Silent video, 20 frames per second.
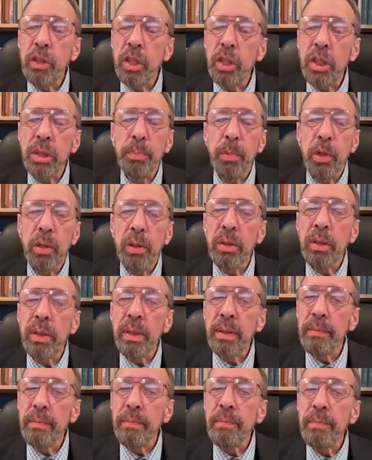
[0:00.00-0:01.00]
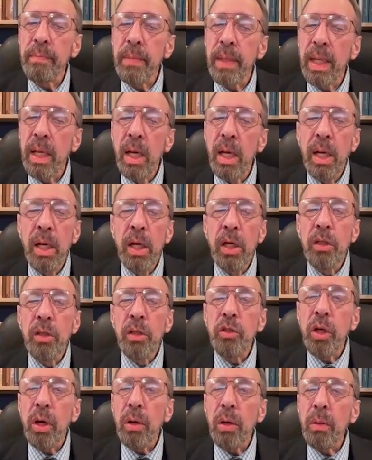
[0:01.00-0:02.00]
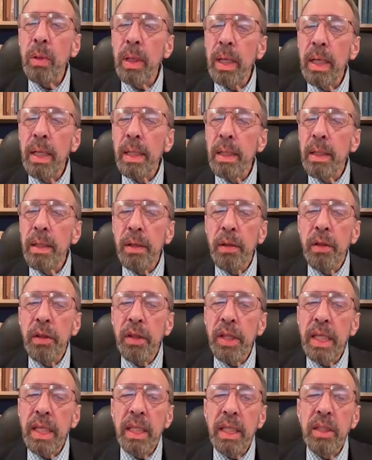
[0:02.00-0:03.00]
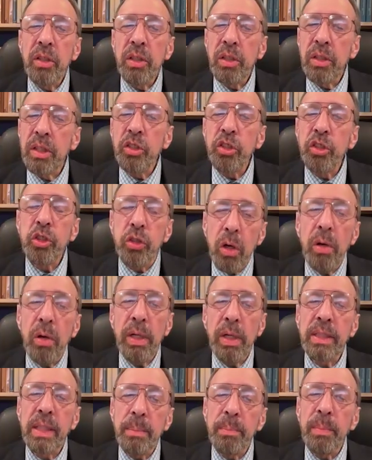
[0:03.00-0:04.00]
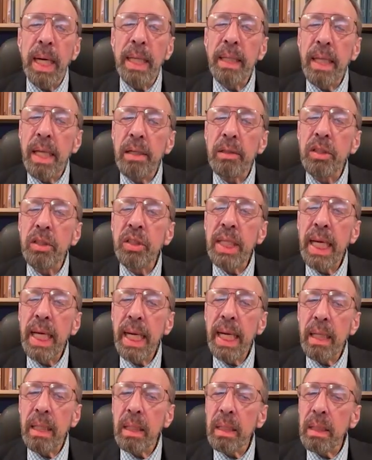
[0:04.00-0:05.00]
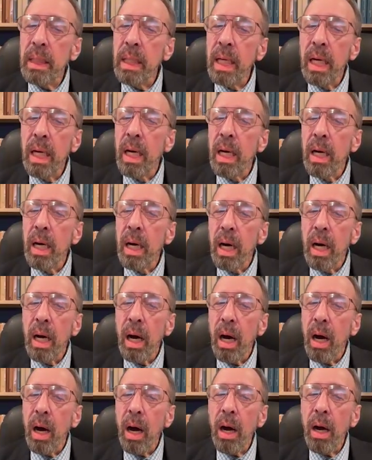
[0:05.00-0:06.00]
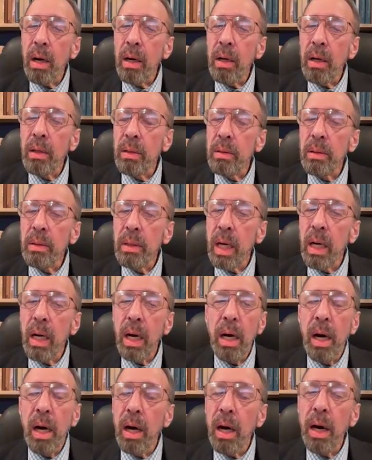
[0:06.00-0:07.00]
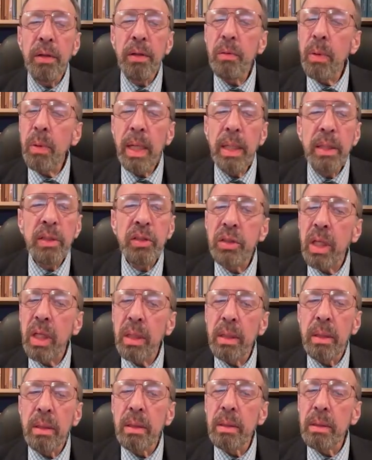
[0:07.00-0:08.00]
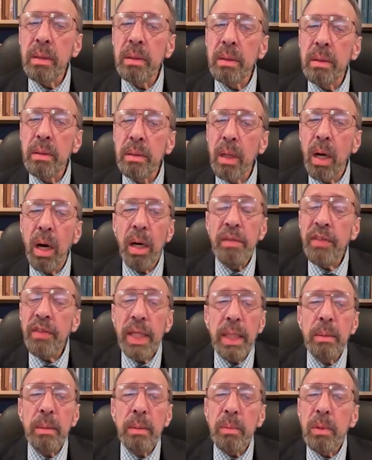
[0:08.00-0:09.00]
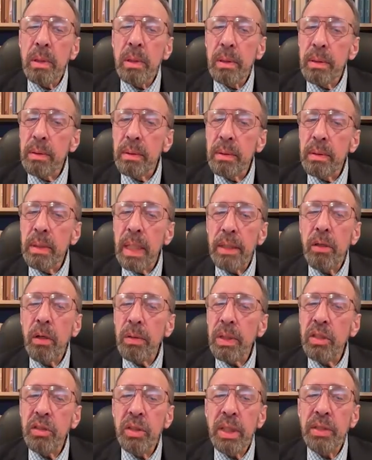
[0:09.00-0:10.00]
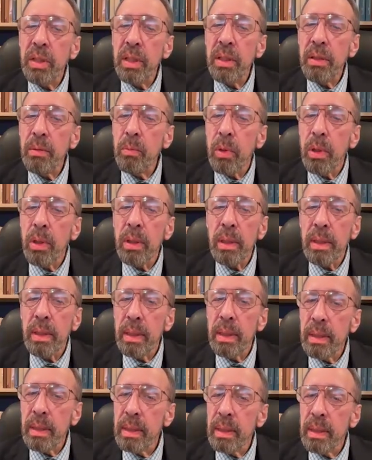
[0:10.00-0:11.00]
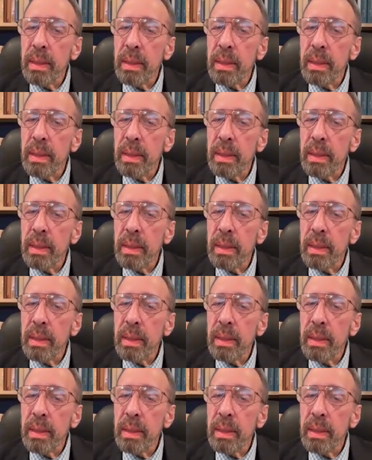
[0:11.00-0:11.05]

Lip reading: They were just burned. So the stories that my letters tell are otherwise unavailable. They don't exist in the world.